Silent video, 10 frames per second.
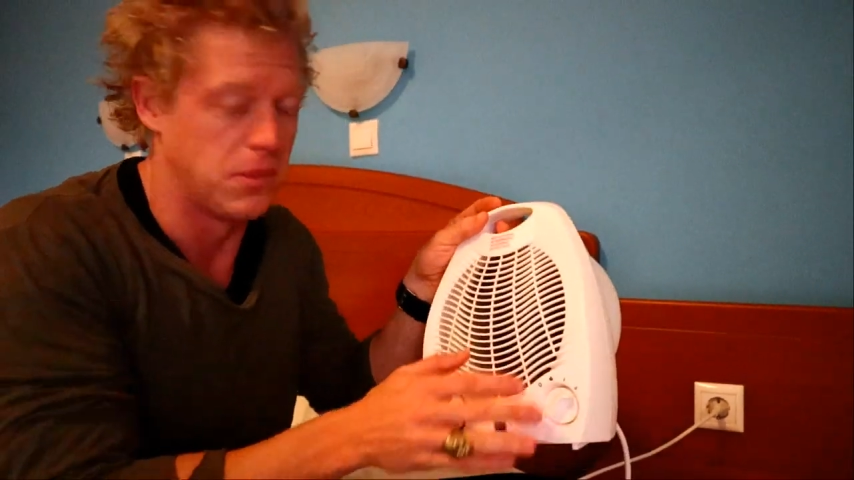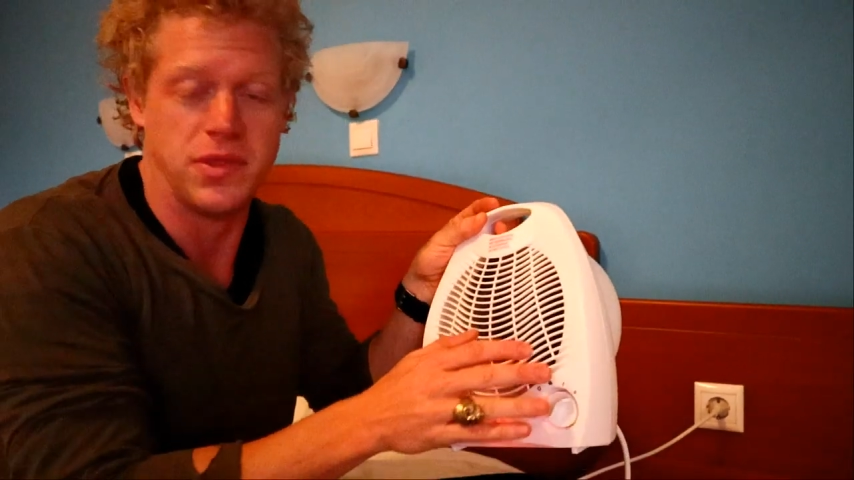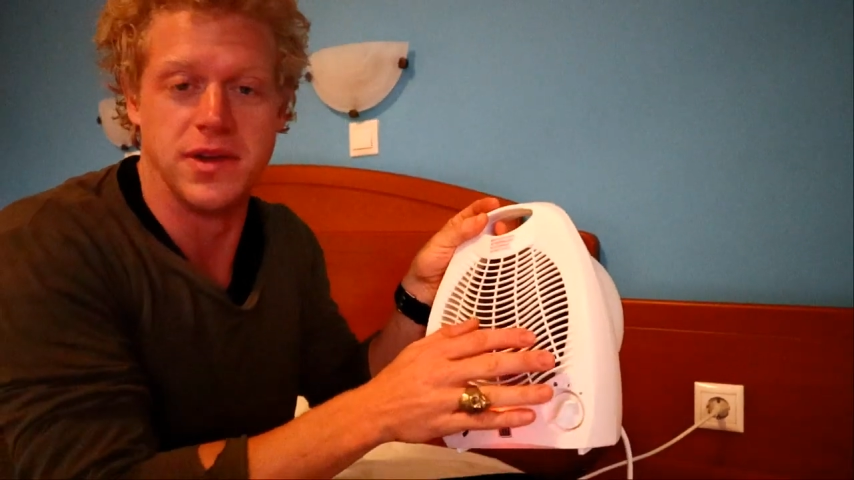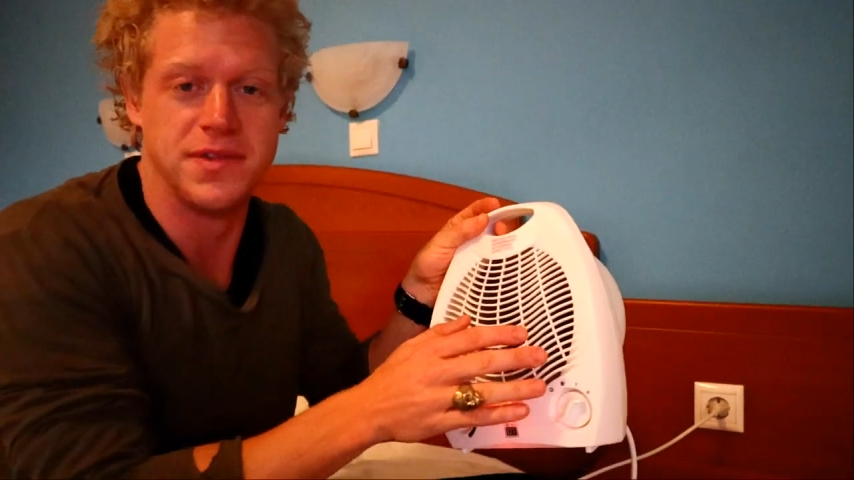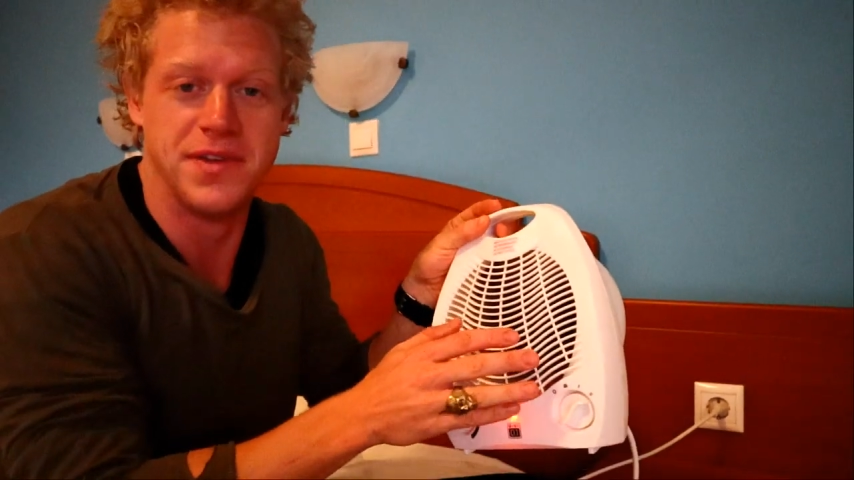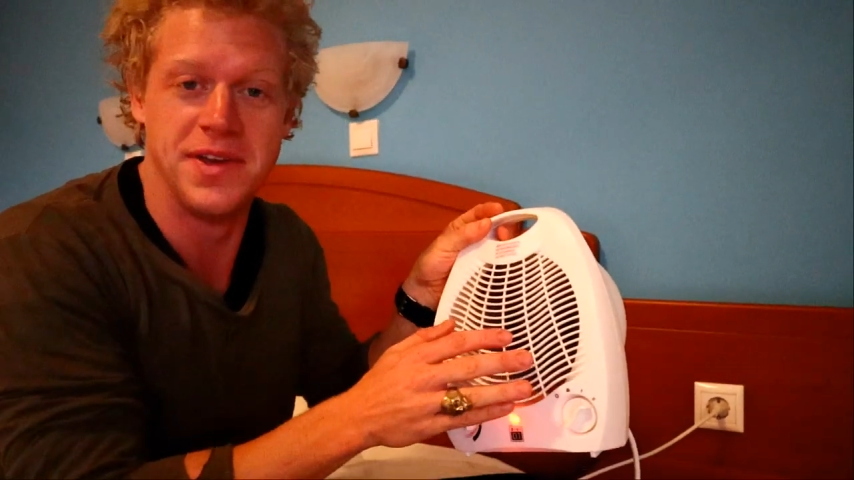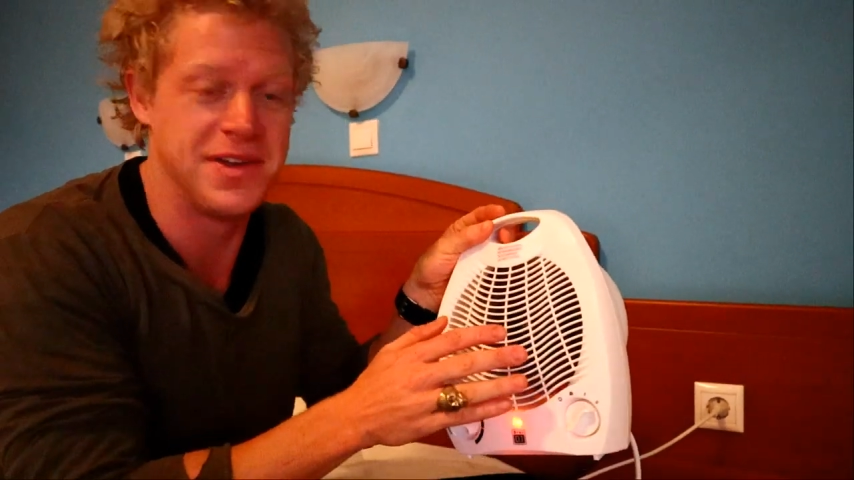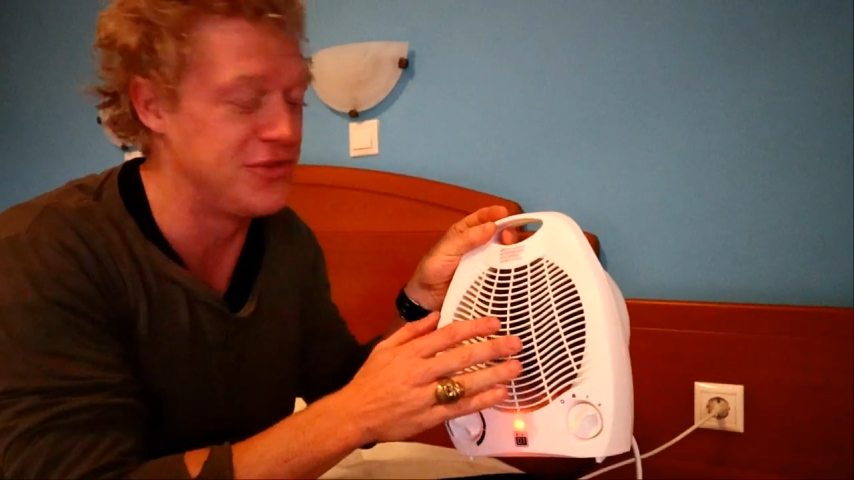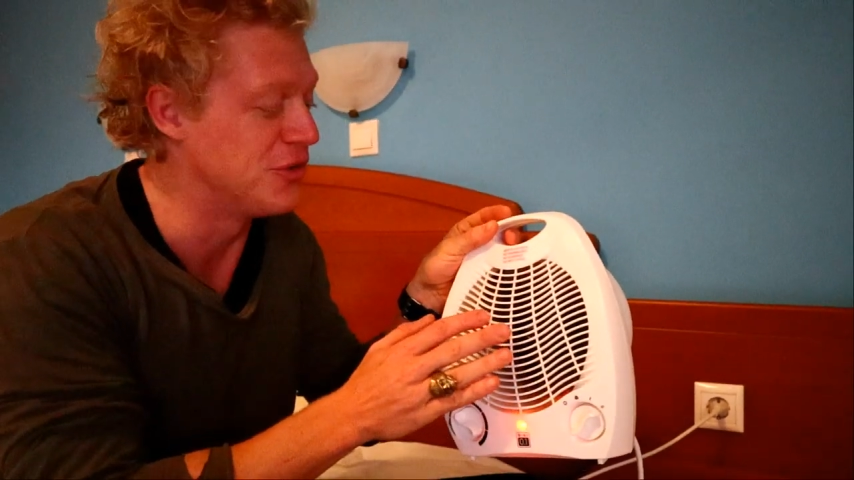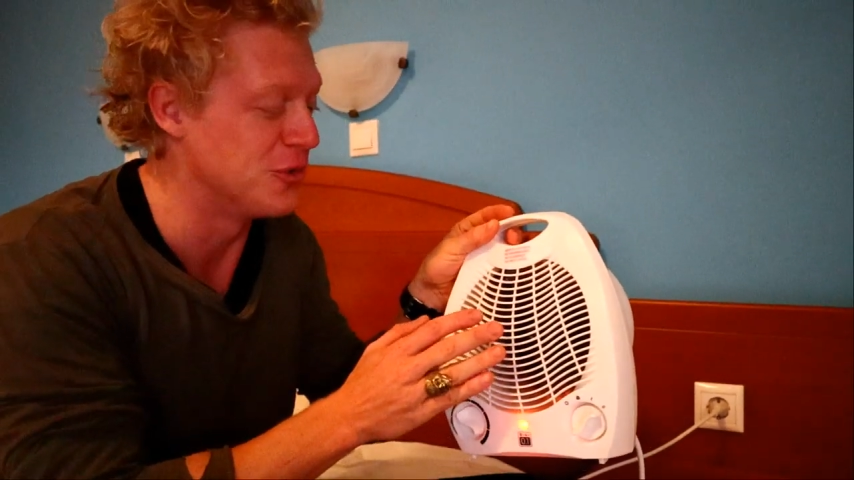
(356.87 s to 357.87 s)
but this
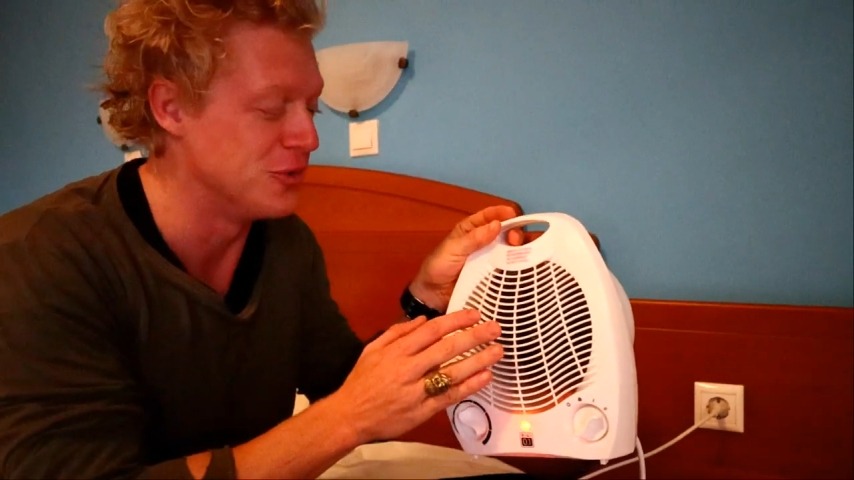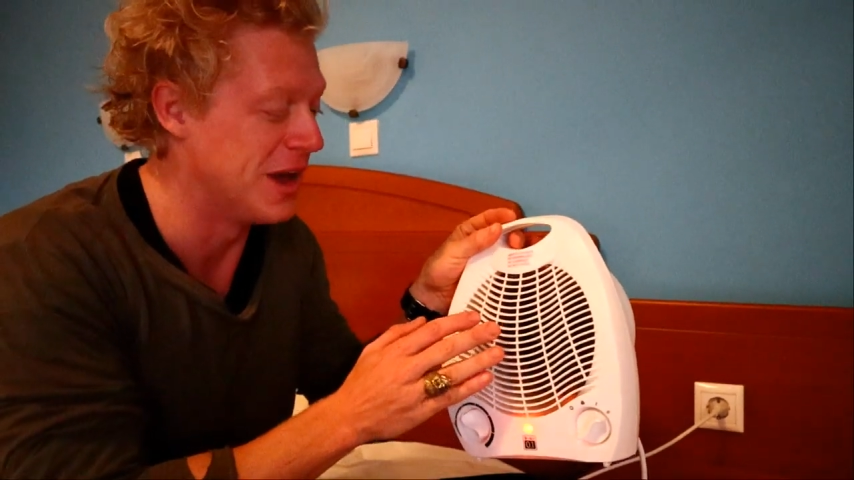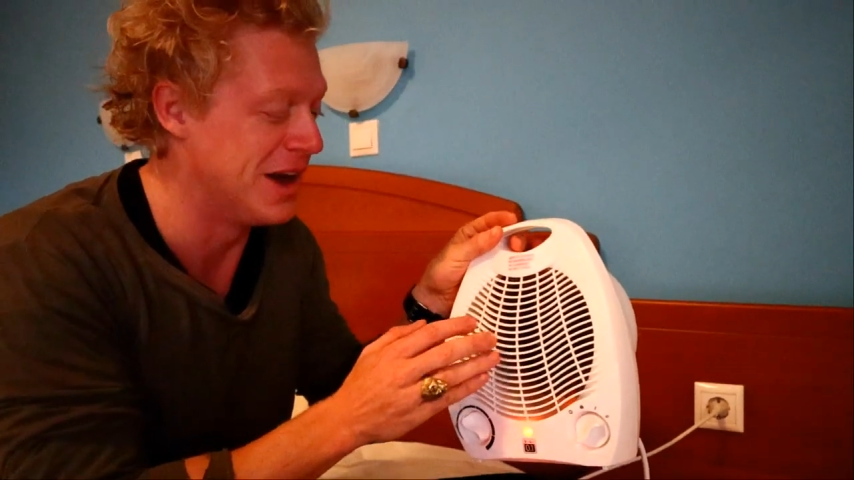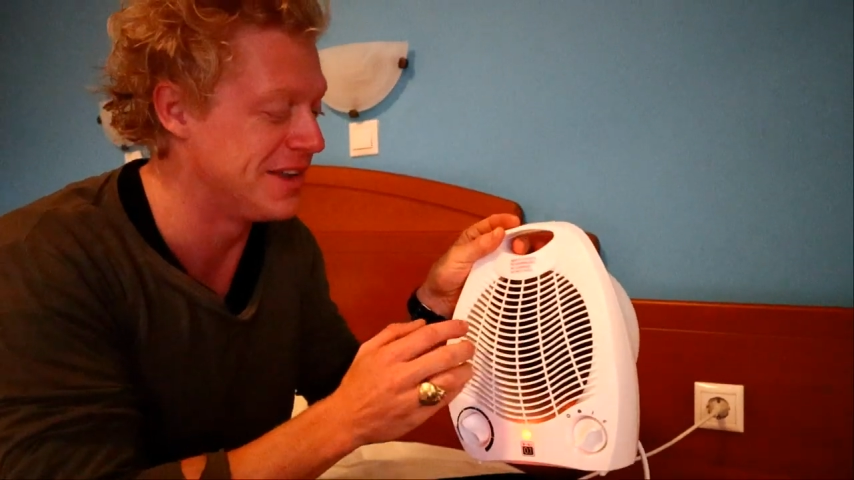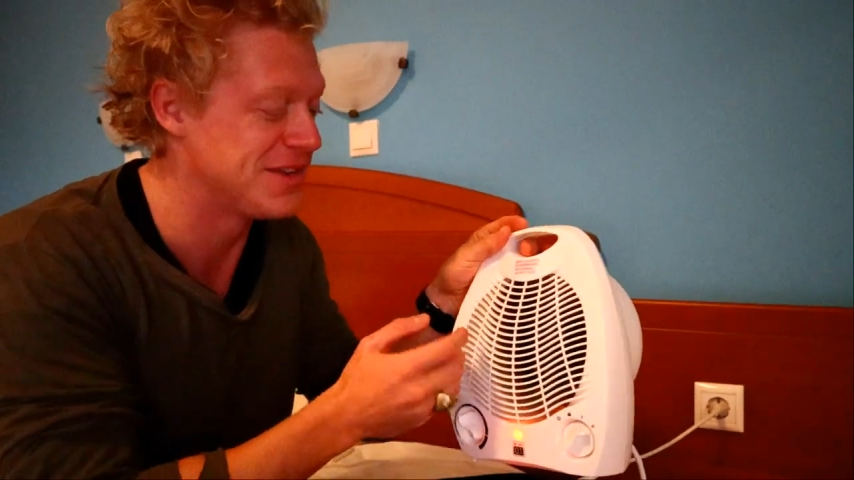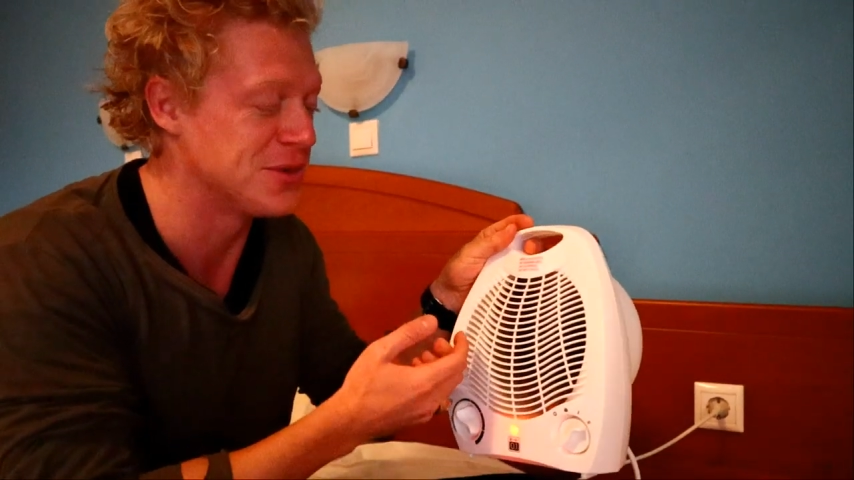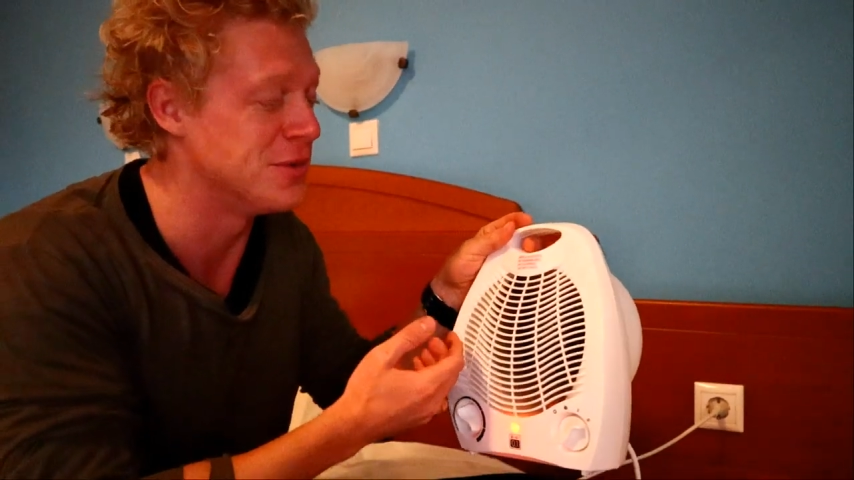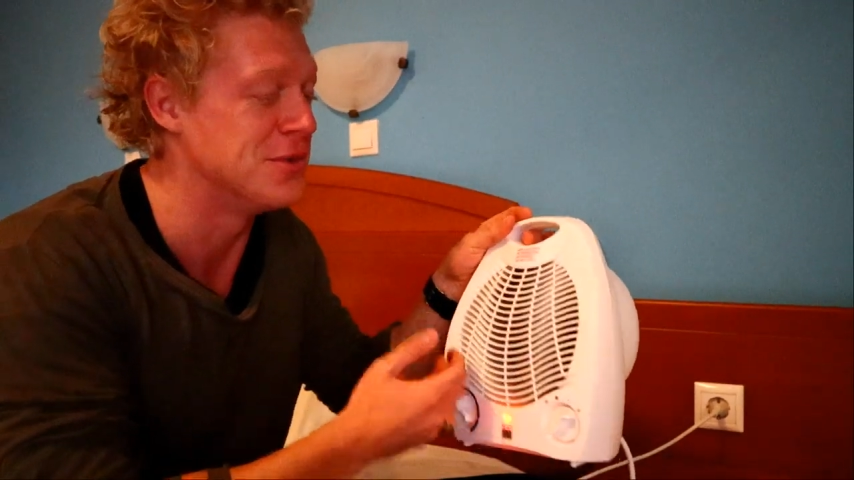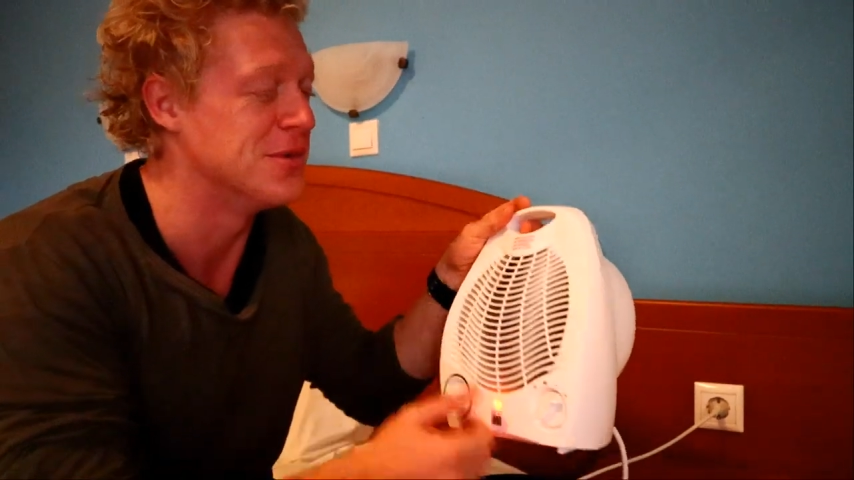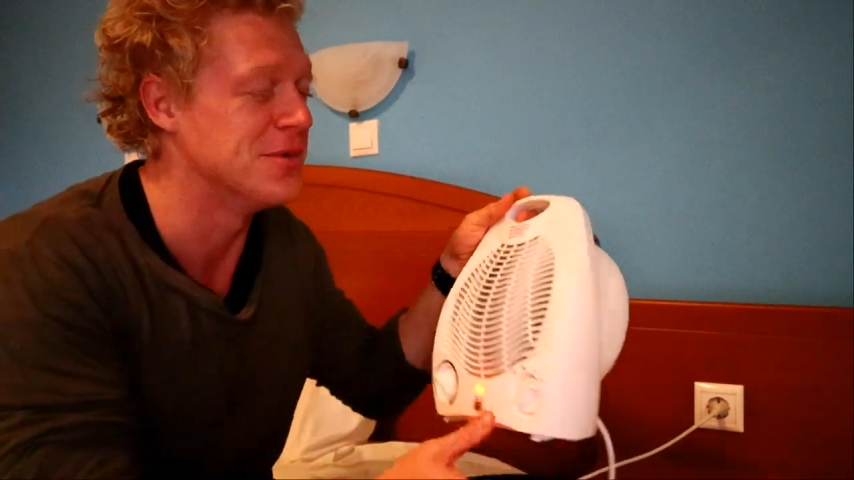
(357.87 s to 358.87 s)
is so nice. Oh.